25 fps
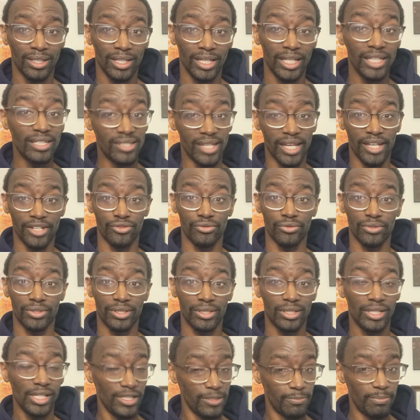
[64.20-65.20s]
he's
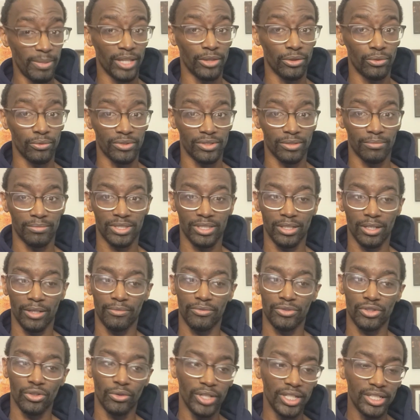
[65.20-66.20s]
dangerous. He's been through some stuff.
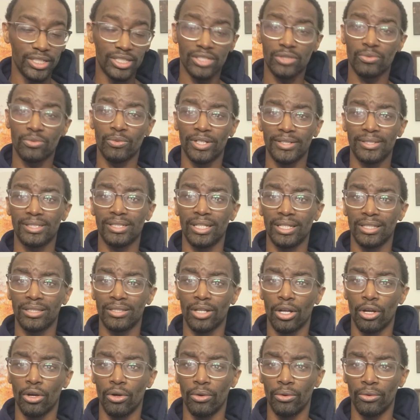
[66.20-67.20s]
So he just wants to get
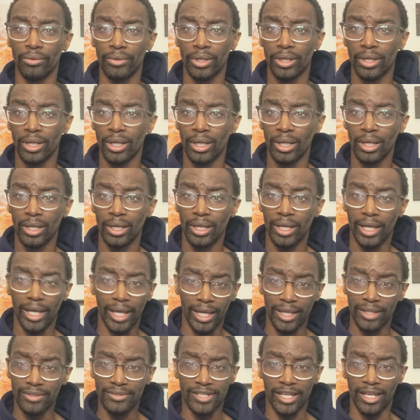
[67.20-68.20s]
the gold
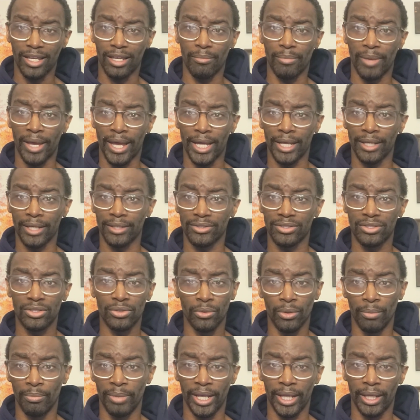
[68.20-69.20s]
and take it back
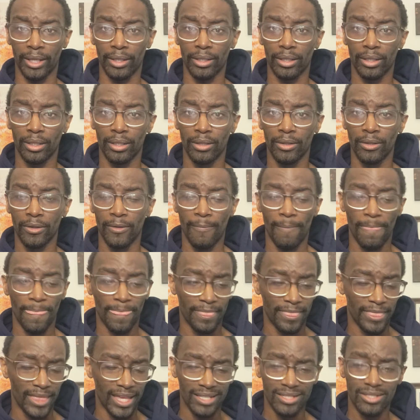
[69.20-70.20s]
to a bank.
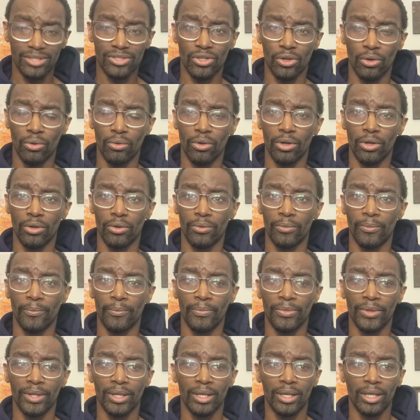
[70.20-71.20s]
That's his whole goal.
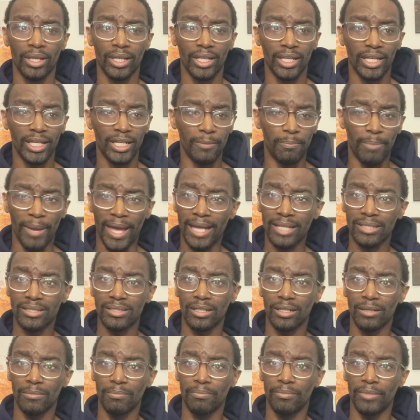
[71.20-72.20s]
He packs
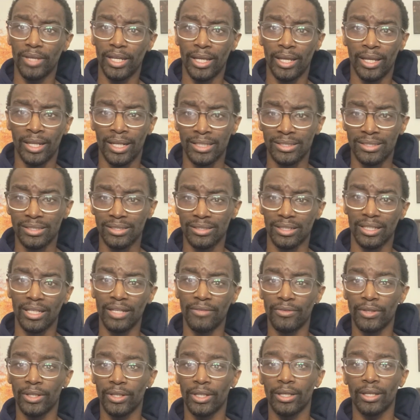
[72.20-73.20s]
up and as he's
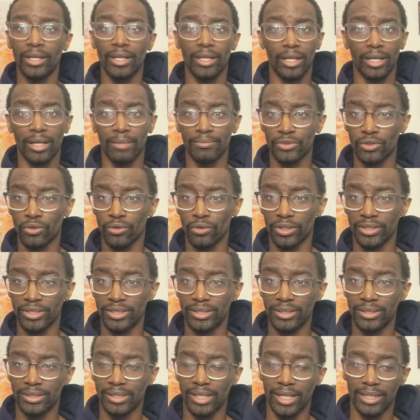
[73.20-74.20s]
leaving, he comes across
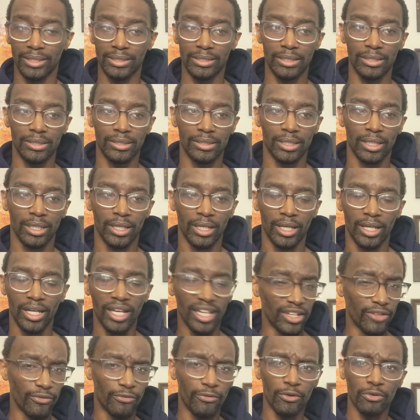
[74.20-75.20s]
these Nazis.
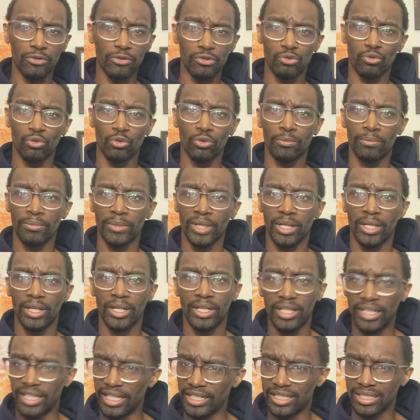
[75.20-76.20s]
And the first group,
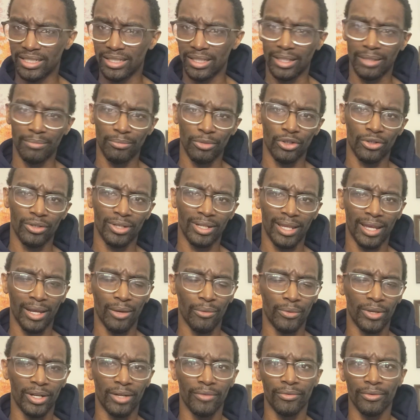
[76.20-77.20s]
they just let him go. They're
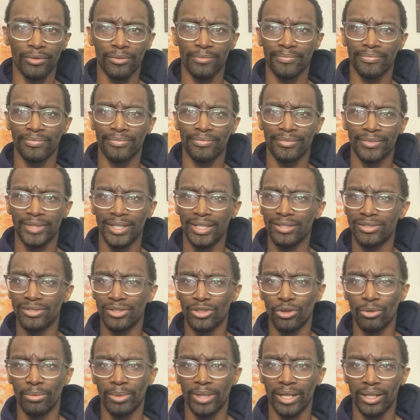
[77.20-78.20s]
like, whatever. He's
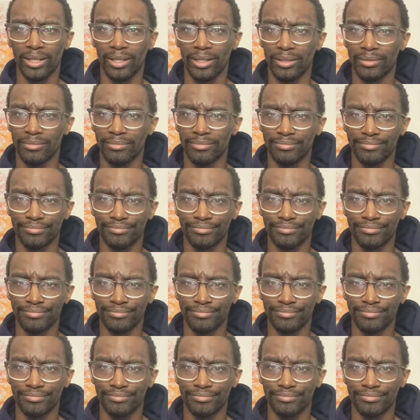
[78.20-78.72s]
nobody.